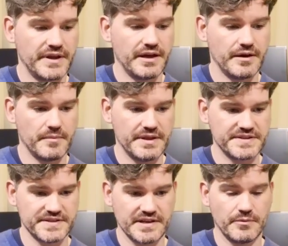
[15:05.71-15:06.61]
And
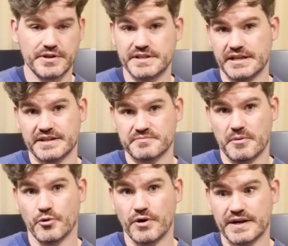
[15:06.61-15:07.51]
that's exactly what they did against my
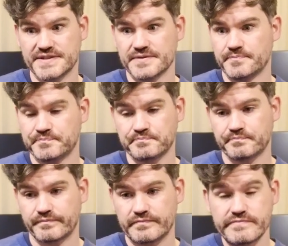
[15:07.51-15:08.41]
Morats.
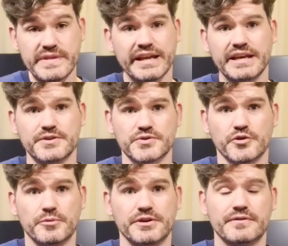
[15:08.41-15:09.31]
In a
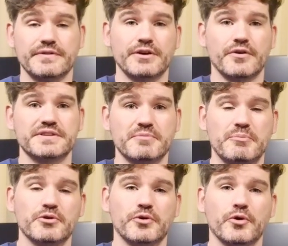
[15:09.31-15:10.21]
tournament, they got into my
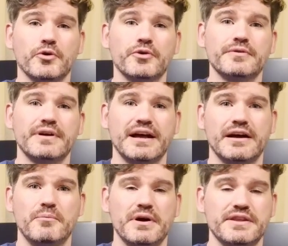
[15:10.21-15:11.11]
Pure Core,
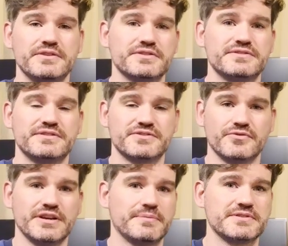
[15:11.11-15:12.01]
and they just
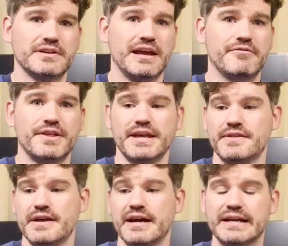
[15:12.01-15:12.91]
destroyed absolutely everything
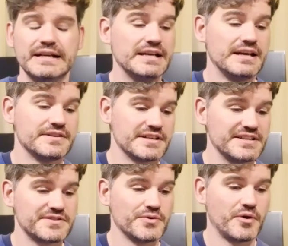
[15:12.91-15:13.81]
in there. So
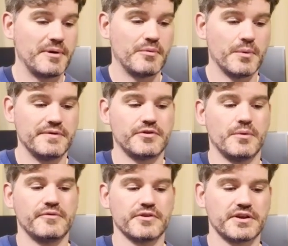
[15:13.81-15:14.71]
let's talk about what we've
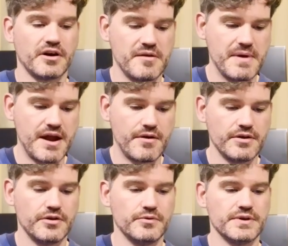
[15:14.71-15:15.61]
got. We've got the Chimera,
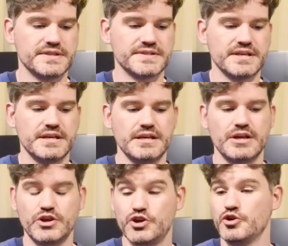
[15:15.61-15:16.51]
who is the
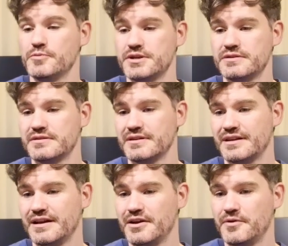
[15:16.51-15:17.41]
human,
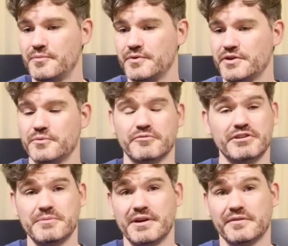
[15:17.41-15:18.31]
although you wouldn't
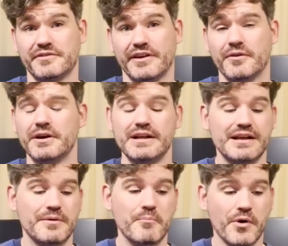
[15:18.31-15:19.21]
really be able to tell,
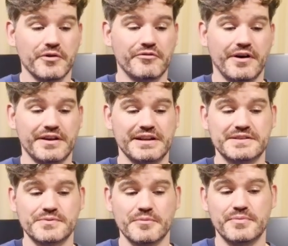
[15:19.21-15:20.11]
modified
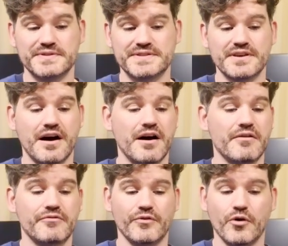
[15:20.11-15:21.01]
into a bizarre
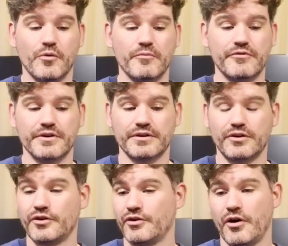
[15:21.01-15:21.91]
form for
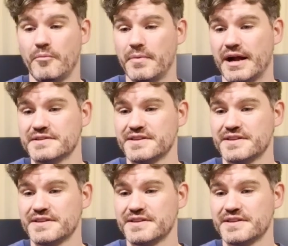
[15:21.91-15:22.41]
combat.